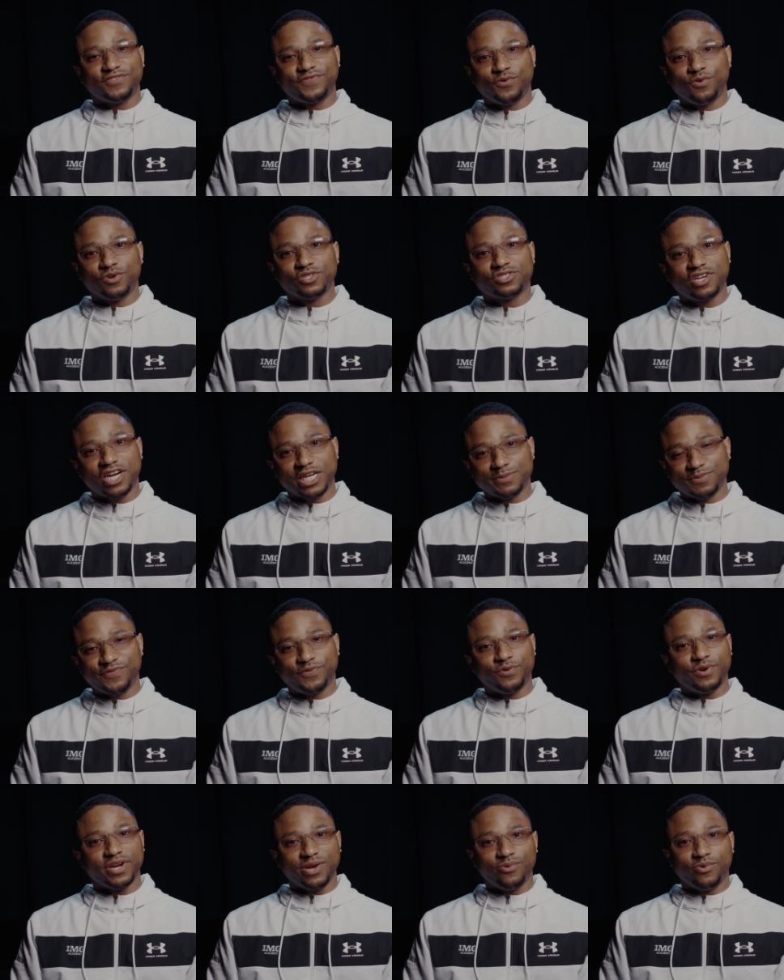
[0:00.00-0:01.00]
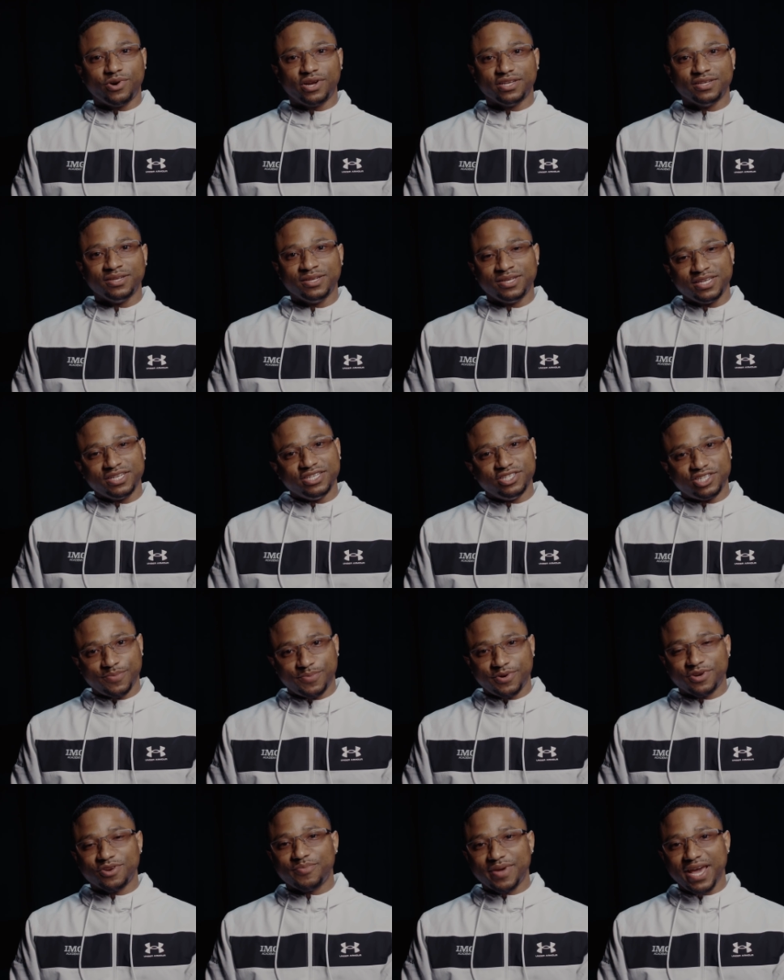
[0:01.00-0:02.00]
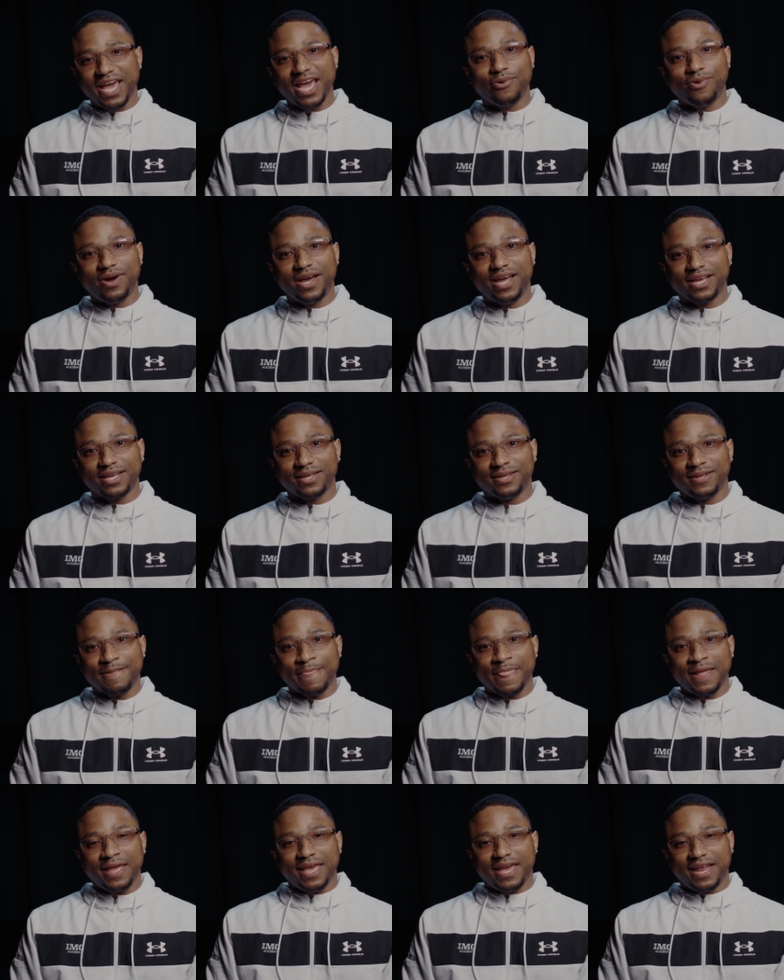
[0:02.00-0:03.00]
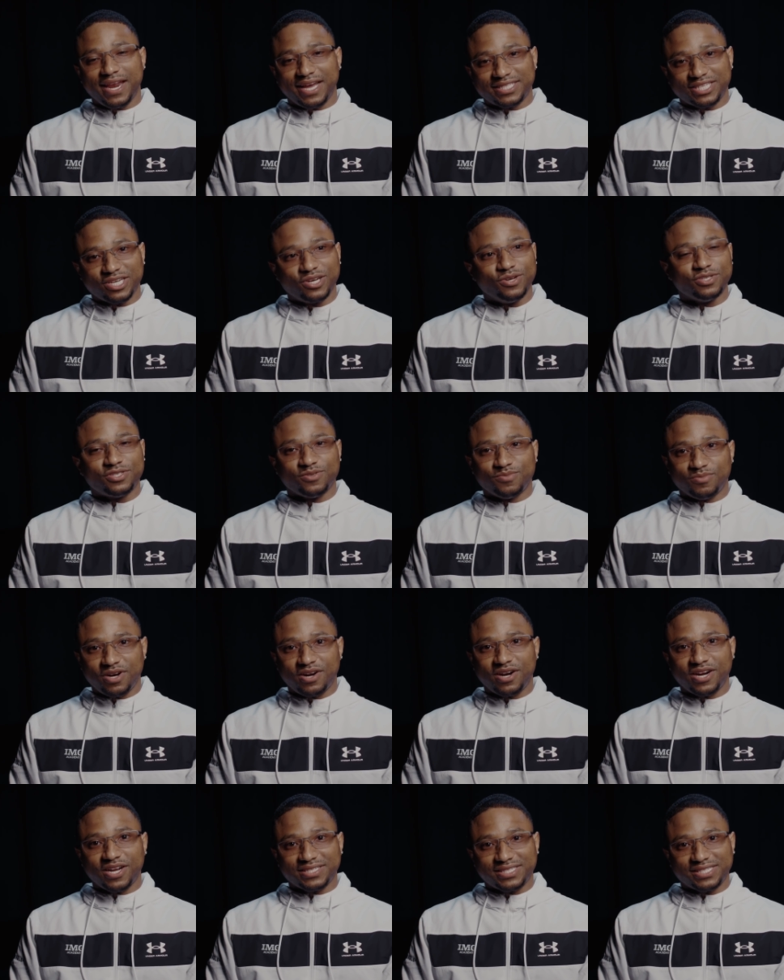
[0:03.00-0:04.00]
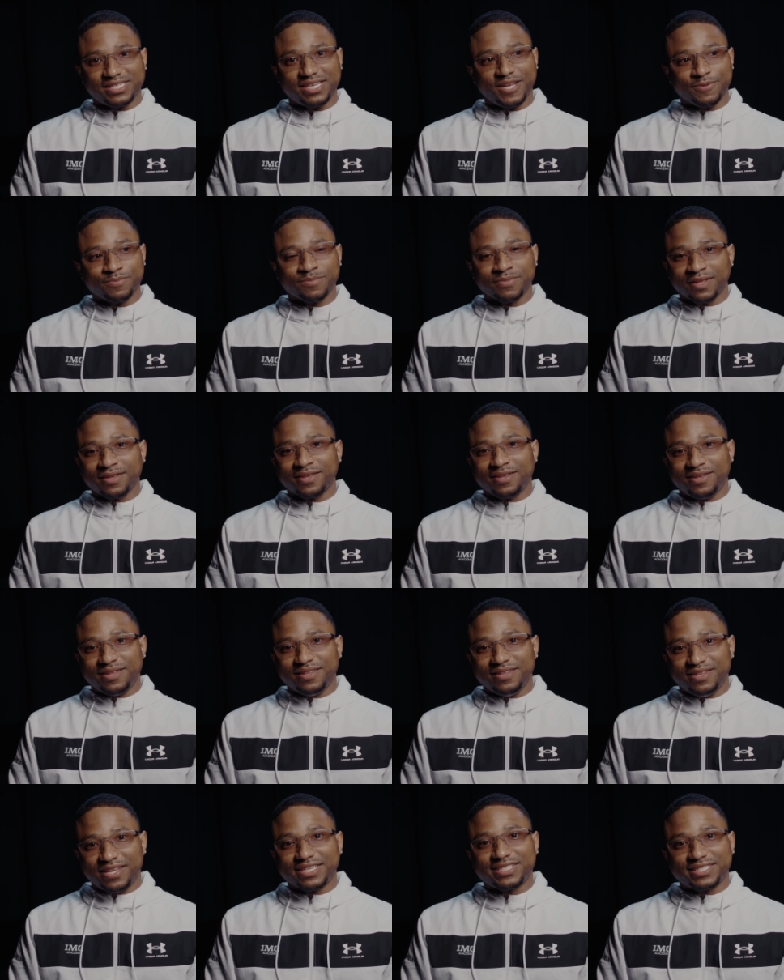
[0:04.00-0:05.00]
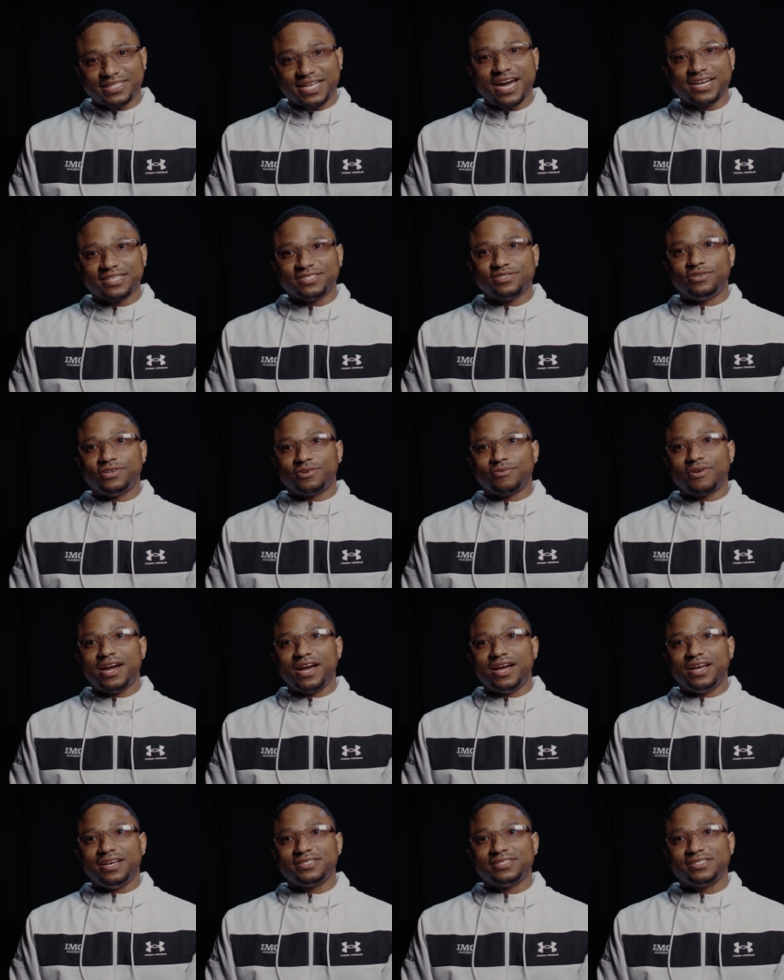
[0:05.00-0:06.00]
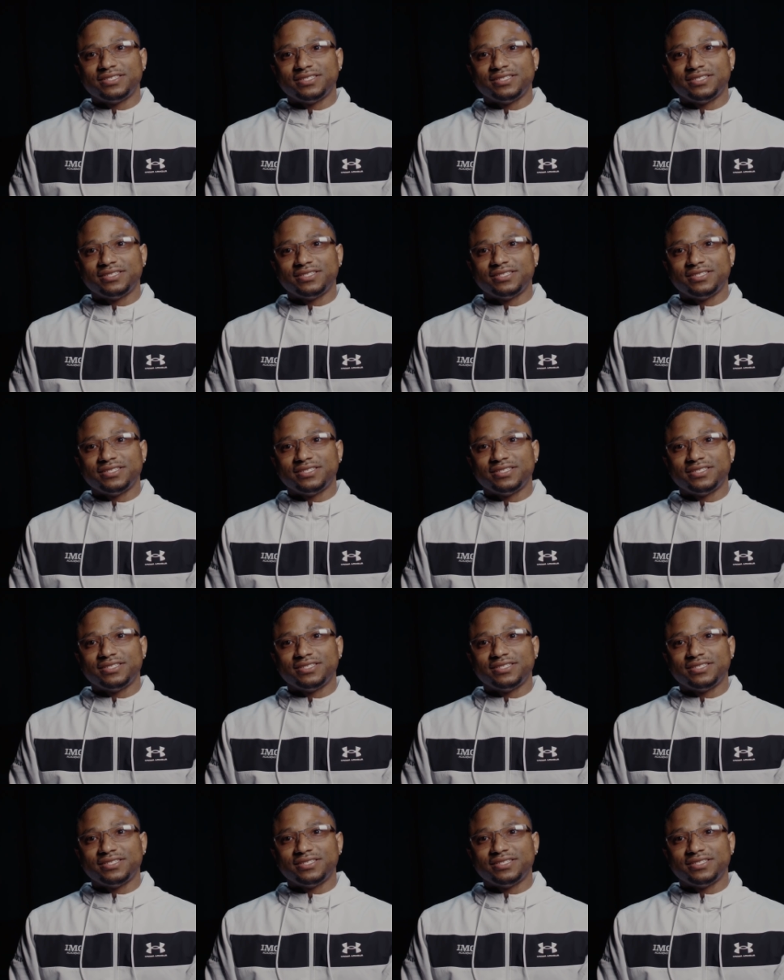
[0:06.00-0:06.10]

four-star before they want to jump on the bagwagon. And I told Tamar, I said, that stock is going to rise.